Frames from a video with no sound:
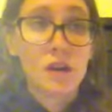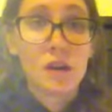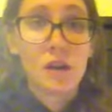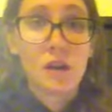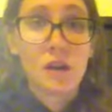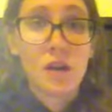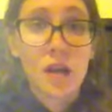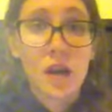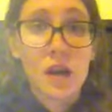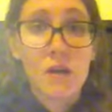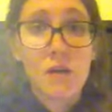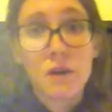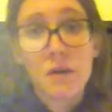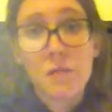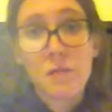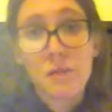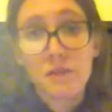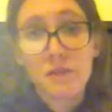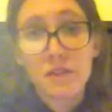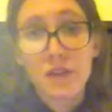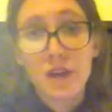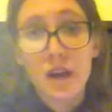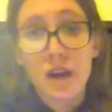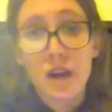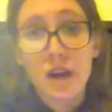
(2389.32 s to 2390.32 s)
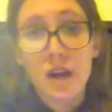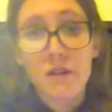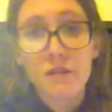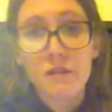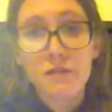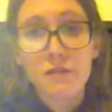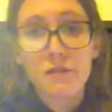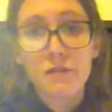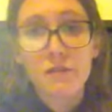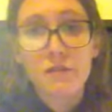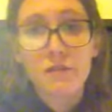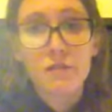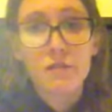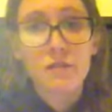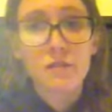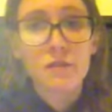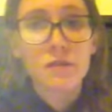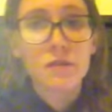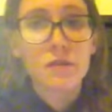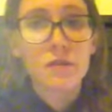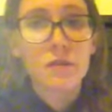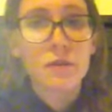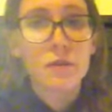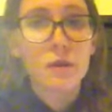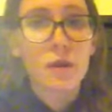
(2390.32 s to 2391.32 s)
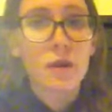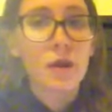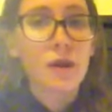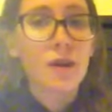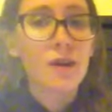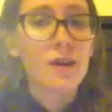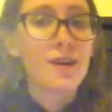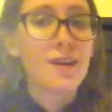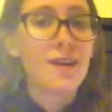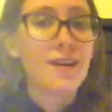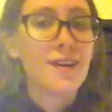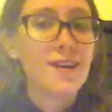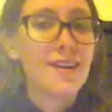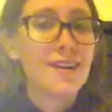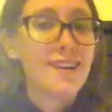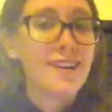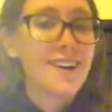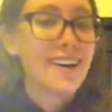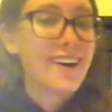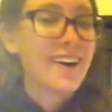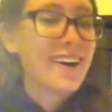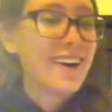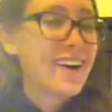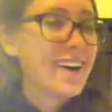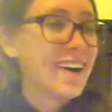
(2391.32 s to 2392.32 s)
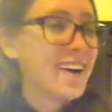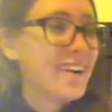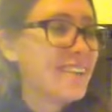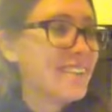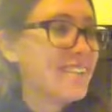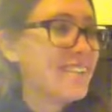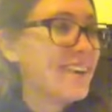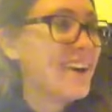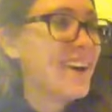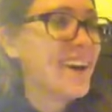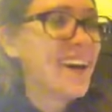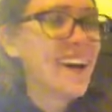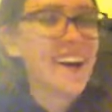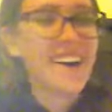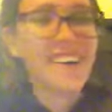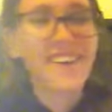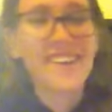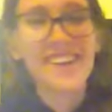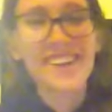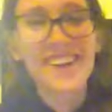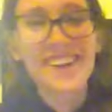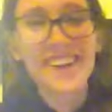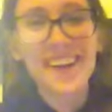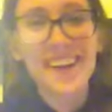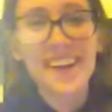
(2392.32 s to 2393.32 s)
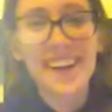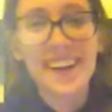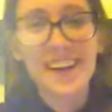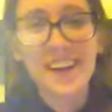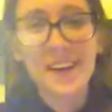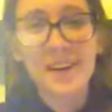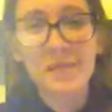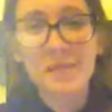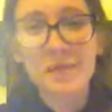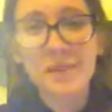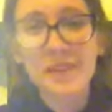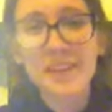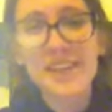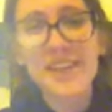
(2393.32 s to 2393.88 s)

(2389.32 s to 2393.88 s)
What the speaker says: Now I must have, which is annoying. I don't need any help.